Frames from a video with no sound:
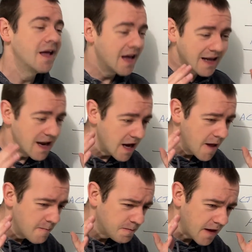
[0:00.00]
Again,
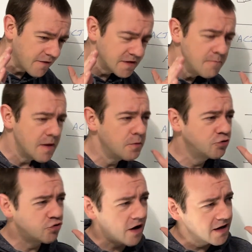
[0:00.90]
I've seen people
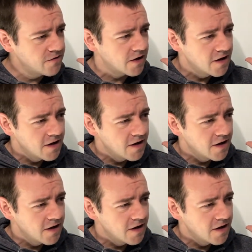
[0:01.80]
drive